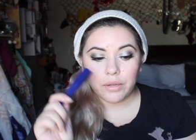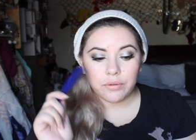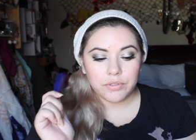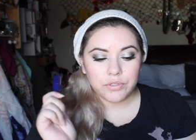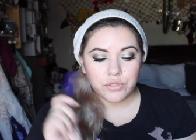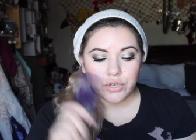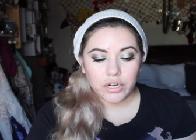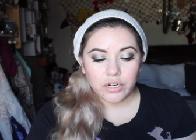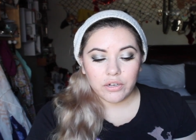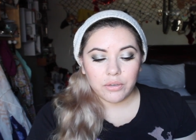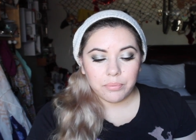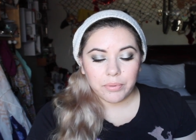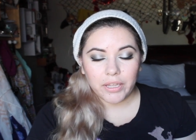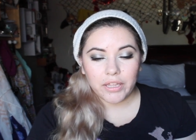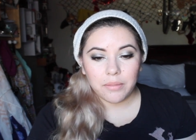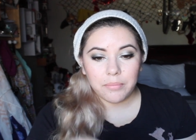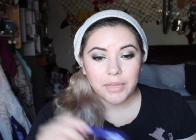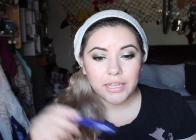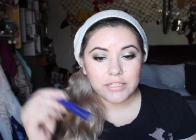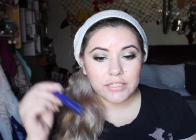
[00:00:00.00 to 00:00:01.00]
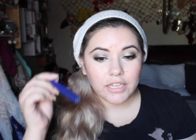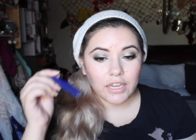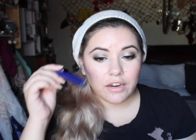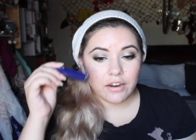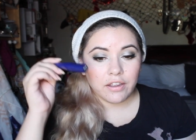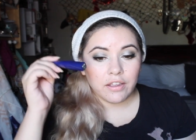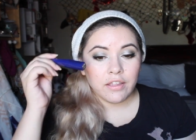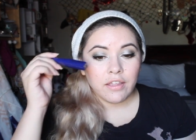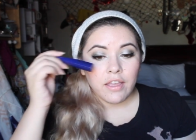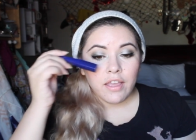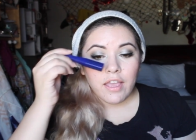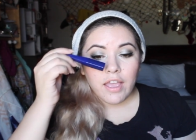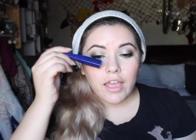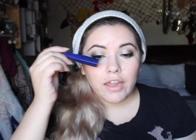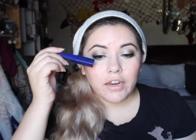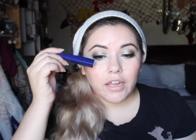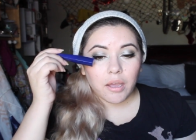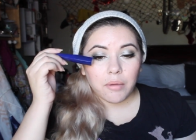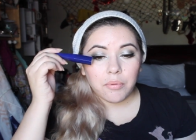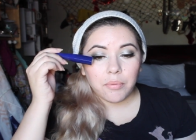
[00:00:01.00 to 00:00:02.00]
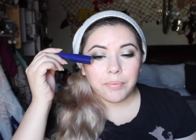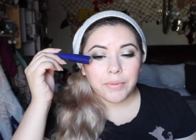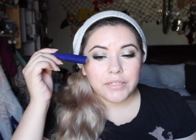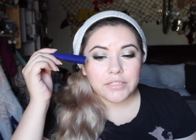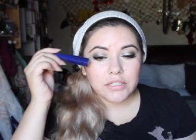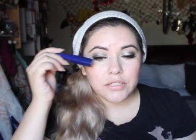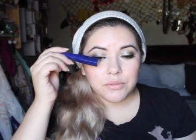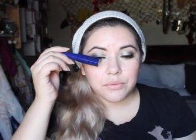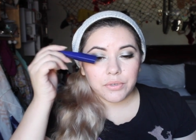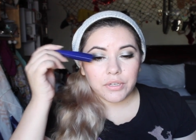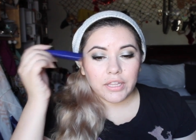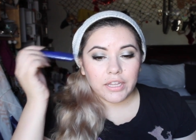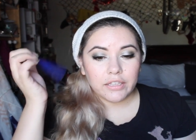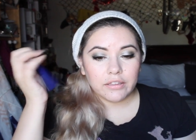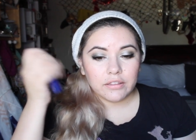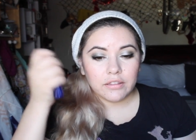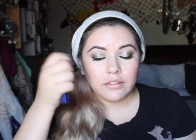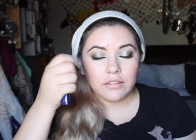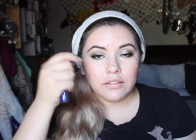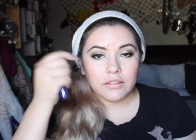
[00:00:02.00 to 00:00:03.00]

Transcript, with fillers: I was trying to apply the mascara, and a couple places where like